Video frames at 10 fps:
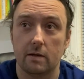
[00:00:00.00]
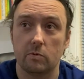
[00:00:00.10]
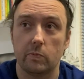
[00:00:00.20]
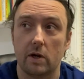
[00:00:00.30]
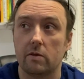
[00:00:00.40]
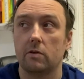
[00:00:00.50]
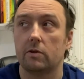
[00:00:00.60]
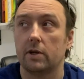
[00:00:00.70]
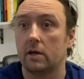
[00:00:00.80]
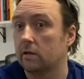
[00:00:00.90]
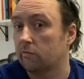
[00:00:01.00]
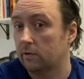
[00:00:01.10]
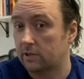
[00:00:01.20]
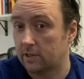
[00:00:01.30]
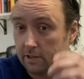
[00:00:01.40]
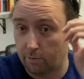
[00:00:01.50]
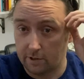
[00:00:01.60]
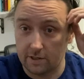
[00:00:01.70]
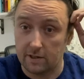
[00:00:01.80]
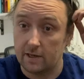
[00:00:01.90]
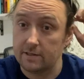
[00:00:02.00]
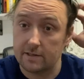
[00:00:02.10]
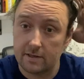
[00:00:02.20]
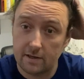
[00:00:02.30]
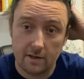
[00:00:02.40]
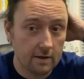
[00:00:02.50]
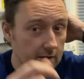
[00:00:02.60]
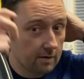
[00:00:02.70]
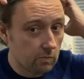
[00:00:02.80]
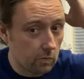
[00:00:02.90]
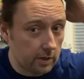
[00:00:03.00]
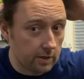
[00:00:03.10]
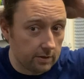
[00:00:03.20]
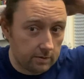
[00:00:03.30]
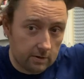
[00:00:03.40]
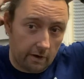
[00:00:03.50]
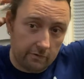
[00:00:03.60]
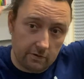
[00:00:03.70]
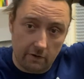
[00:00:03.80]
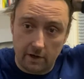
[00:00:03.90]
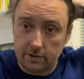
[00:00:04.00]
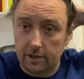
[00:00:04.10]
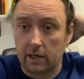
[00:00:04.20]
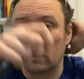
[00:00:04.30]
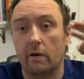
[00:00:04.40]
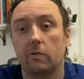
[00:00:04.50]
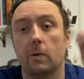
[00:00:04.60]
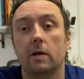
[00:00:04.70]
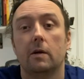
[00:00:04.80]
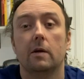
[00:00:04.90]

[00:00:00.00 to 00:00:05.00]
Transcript: It was better than the alternative, which is this weird tufts of hair sticking out everywhere.